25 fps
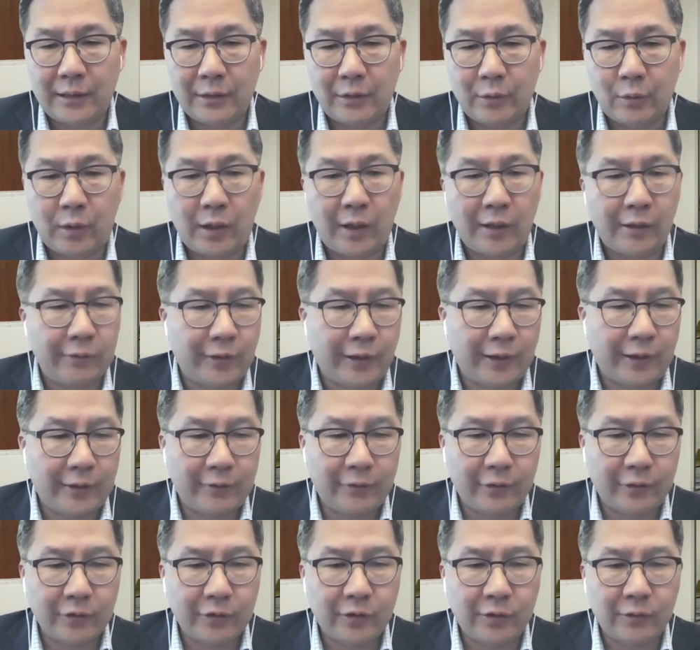qualified
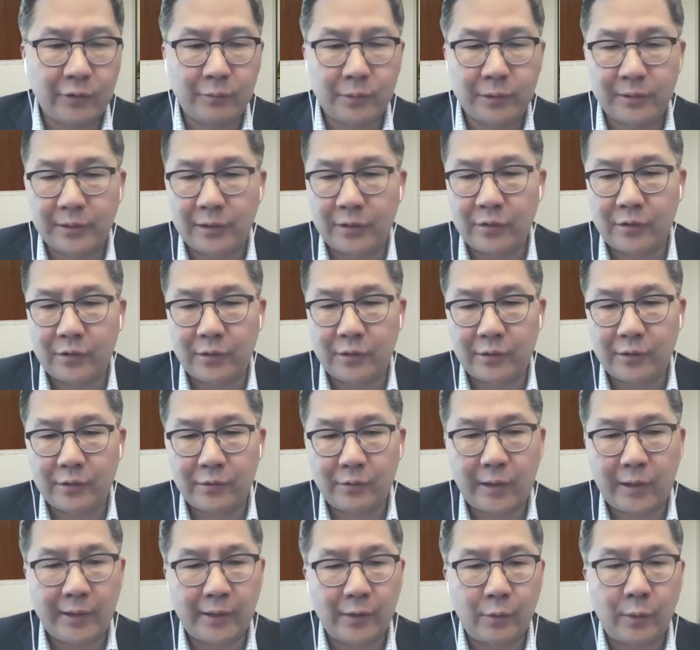for certain
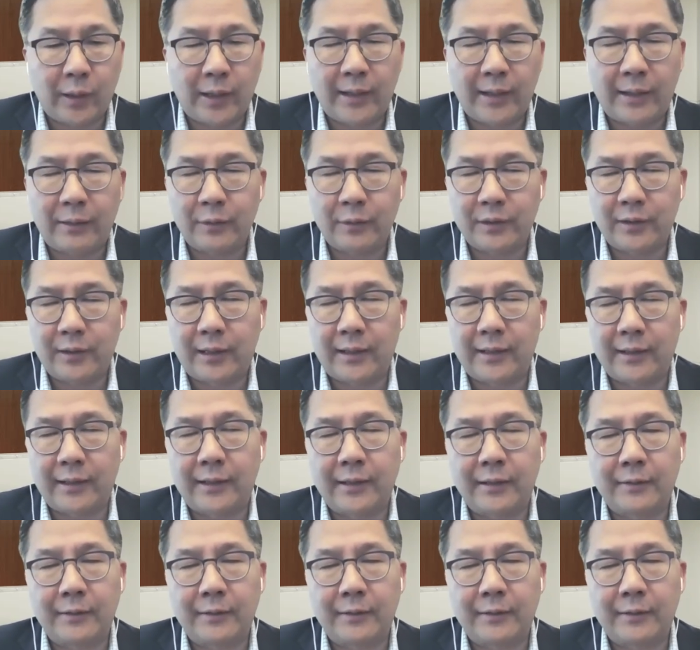positions right away, I would think.